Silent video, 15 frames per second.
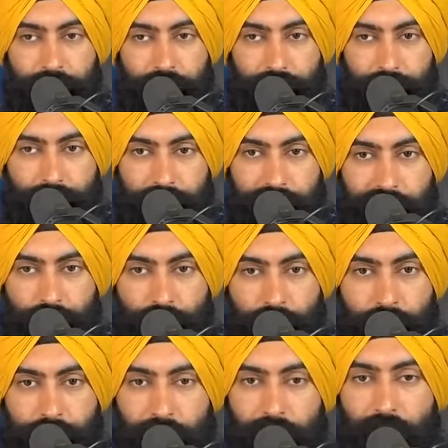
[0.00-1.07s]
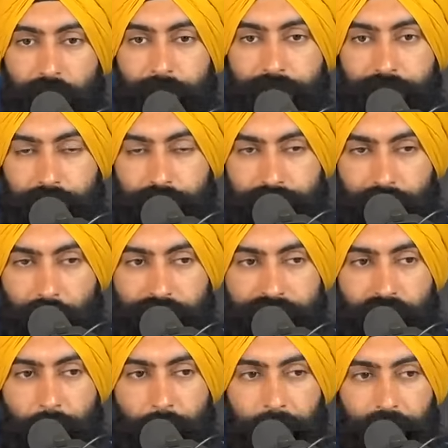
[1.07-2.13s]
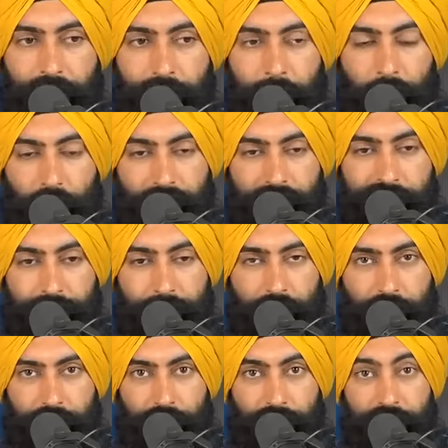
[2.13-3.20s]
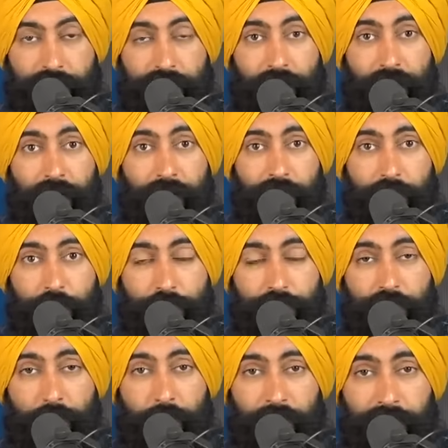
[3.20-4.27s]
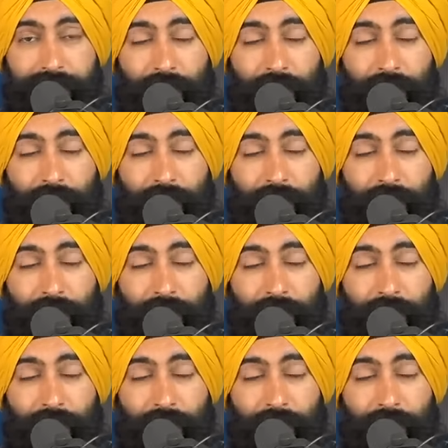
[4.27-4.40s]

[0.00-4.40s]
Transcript: So this is where, yeah, obviously understand what's happening in the markets, but also understand how to use your money.